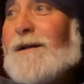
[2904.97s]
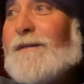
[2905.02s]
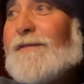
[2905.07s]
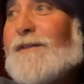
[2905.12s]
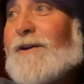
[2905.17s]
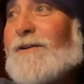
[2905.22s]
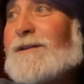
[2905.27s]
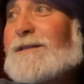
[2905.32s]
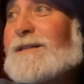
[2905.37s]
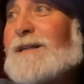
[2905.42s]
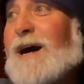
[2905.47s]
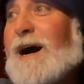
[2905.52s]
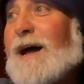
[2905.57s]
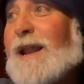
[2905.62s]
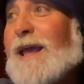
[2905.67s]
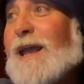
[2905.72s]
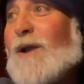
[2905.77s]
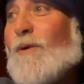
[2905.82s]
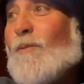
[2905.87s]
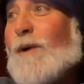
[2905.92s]
There is
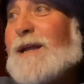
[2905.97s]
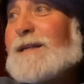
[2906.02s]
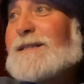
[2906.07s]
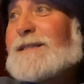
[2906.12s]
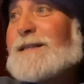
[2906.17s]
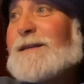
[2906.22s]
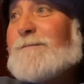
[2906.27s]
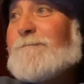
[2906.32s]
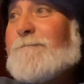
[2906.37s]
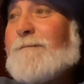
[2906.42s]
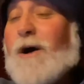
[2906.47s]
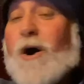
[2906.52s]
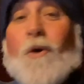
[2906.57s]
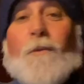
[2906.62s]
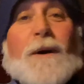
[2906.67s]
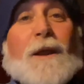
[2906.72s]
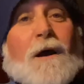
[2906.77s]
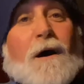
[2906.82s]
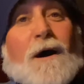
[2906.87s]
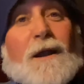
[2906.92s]
not a wasted
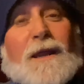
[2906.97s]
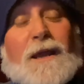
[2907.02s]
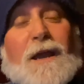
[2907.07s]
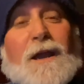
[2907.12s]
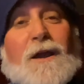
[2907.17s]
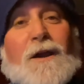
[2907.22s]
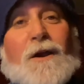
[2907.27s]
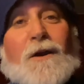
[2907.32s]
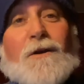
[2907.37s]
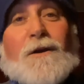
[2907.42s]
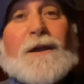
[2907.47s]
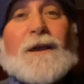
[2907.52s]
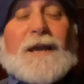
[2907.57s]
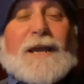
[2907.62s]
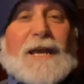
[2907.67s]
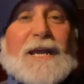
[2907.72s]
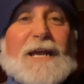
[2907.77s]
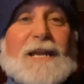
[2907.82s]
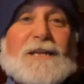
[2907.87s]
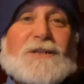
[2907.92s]
moment on here.
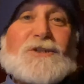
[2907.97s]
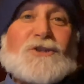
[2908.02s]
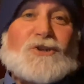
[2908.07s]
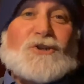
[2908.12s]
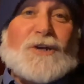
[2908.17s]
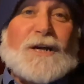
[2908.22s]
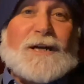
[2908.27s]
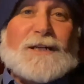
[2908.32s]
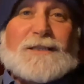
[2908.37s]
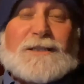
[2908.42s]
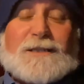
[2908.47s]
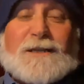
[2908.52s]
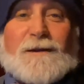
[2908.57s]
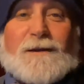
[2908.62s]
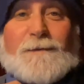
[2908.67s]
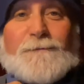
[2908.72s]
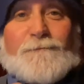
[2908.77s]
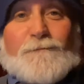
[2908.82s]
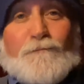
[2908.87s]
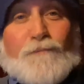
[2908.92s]
It is just
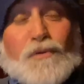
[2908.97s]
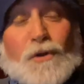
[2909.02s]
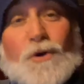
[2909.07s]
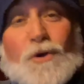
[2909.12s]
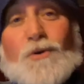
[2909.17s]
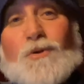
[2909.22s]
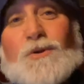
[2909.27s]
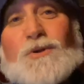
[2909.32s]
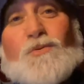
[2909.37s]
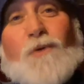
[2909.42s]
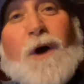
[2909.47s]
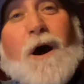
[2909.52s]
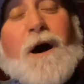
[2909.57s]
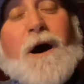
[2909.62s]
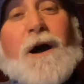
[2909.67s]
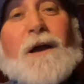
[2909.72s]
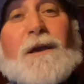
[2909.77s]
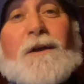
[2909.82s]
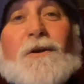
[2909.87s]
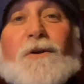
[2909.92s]
blues
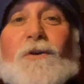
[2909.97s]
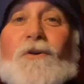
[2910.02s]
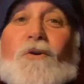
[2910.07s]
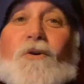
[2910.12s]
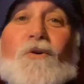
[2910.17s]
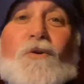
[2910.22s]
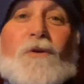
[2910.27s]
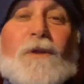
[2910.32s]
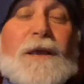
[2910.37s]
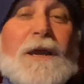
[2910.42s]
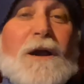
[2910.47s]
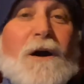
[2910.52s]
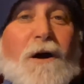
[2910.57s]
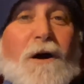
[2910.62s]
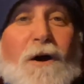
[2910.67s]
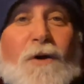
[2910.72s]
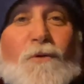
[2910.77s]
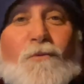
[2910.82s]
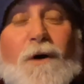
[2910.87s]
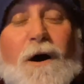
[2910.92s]
rock, early
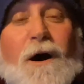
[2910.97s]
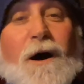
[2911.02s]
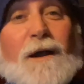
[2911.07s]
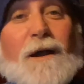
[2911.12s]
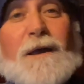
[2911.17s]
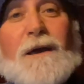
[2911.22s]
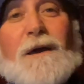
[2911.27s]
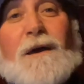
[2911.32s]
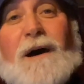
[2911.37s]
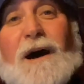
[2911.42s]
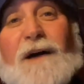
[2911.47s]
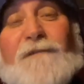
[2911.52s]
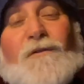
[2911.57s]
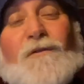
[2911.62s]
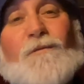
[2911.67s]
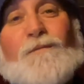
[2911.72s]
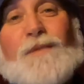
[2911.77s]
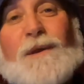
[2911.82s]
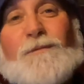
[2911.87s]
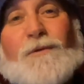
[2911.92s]
hard rock. I've
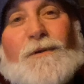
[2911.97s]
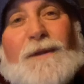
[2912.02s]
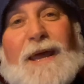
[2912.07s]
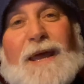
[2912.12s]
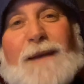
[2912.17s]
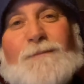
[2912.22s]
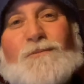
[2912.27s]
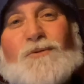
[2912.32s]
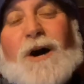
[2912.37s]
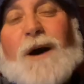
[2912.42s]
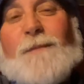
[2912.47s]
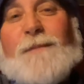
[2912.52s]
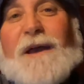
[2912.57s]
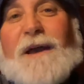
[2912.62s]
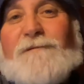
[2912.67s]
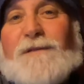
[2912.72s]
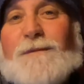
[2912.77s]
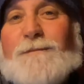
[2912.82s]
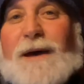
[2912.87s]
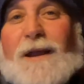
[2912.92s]
heard people name drop
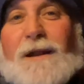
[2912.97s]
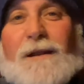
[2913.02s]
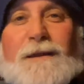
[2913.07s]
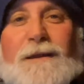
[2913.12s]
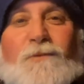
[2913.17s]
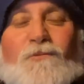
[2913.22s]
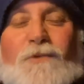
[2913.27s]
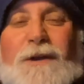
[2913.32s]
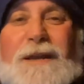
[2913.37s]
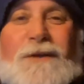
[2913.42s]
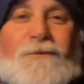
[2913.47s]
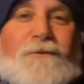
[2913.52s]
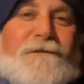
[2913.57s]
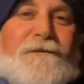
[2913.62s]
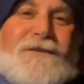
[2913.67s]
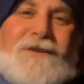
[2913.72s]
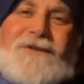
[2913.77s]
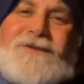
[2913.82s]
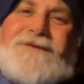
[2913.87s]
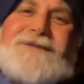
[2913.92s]
heavy metal in reading
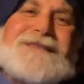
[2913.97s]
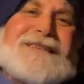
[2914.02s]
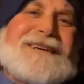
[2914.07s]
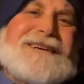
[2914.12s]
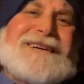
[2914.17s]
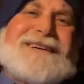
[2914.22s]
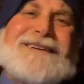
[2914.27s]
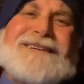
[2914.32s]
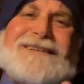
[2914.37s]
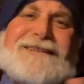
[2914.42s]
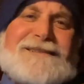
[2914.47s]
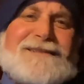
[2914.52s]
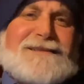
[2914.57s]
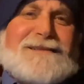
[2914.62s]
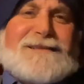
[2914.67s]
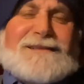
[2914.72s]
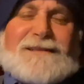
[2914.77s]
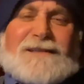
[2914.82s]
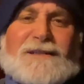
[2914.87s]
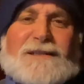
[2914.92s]
reviews.
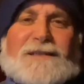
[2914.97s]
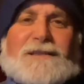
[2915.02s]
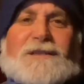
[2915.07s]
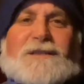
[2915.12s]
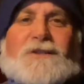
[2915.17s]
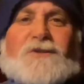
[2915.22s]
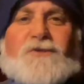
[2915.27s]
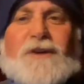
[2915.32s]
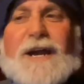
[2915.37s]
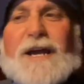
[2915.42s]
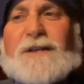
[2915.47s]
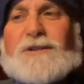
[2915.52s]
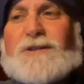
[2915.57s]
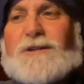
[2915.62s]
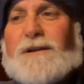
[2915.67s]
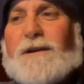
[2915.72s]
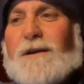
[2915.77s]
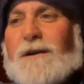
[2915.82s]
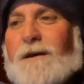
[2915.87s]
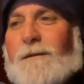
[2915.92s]
Uh, that's a stretch,
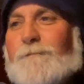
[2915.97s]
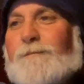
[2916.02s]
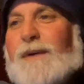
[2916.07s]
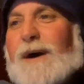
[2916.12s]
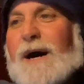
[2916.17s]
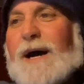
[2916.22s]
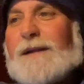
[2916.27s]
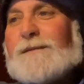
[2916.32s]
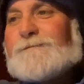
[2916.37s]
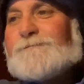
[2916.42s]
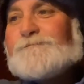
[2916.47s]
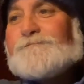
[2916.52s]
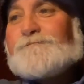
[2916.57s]
but